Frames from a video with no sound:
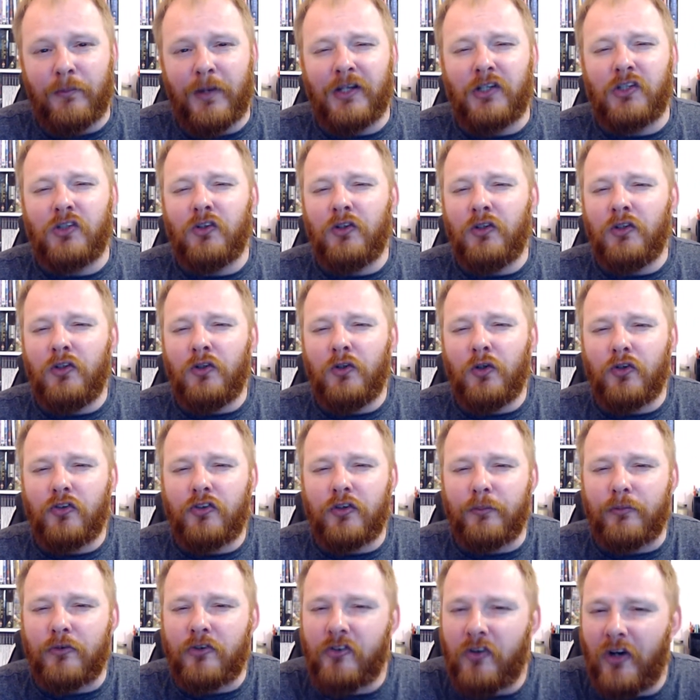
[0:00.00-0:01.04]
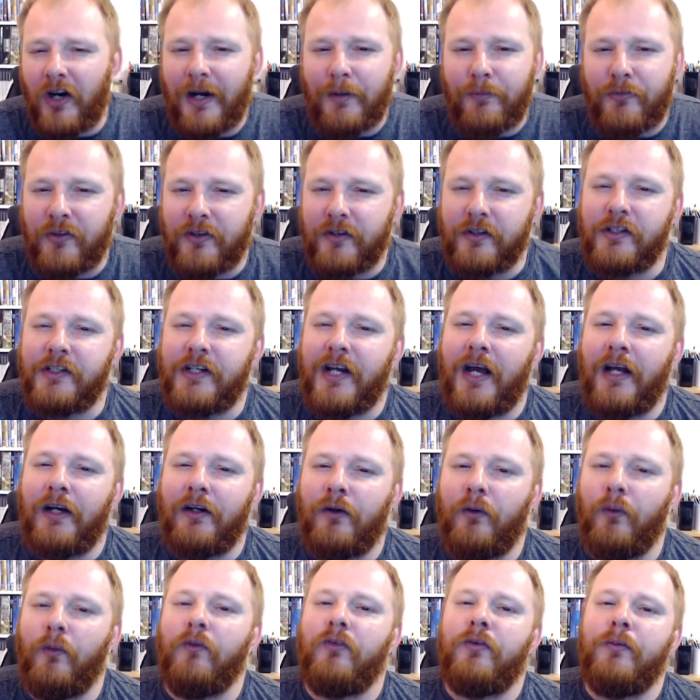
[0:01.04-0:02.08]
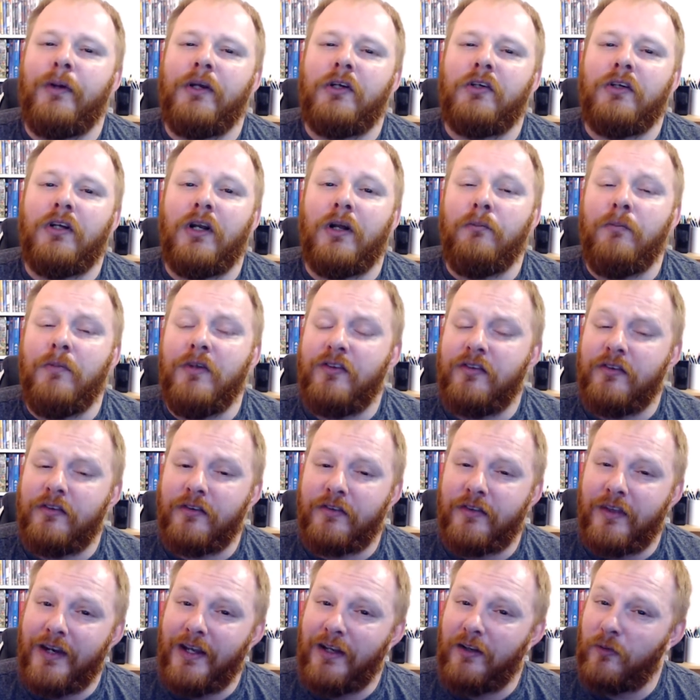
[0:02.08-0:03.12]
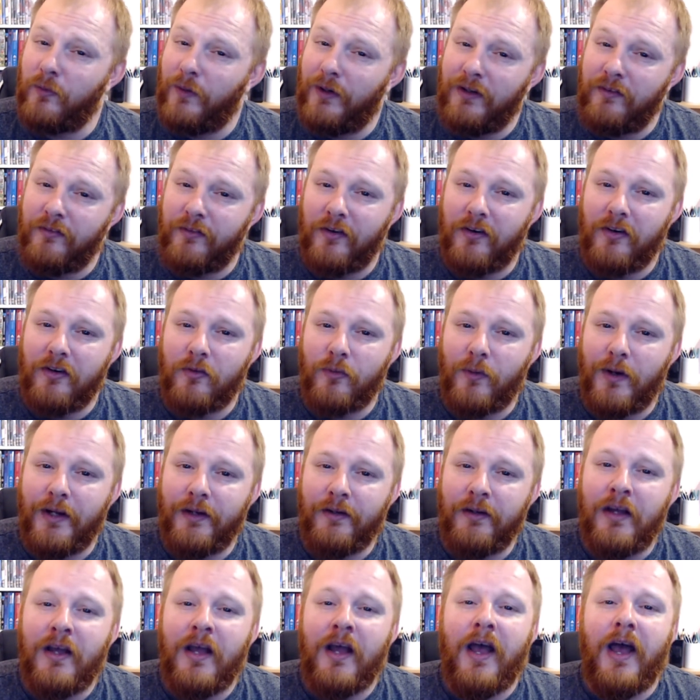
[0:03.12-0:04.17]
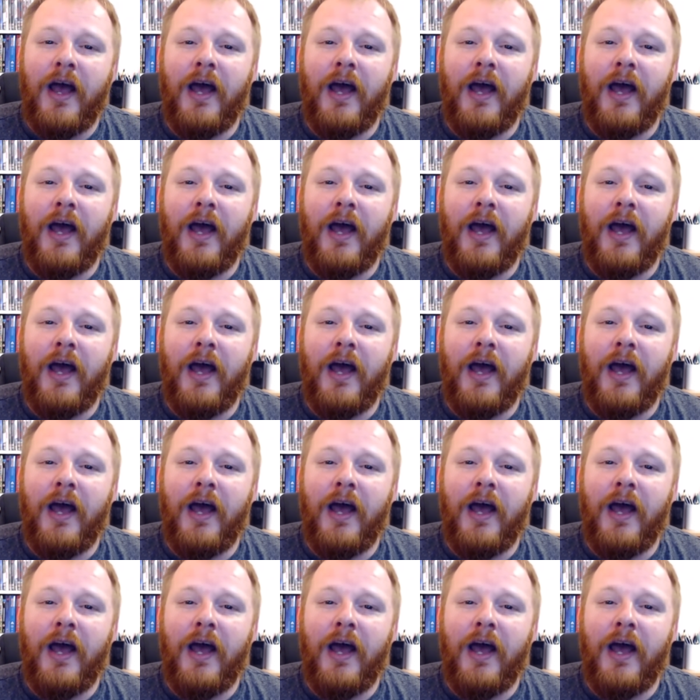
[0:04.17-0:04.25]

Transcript: Make sure you're subscribed to the channel to make sure you don't miss the next one if there is one.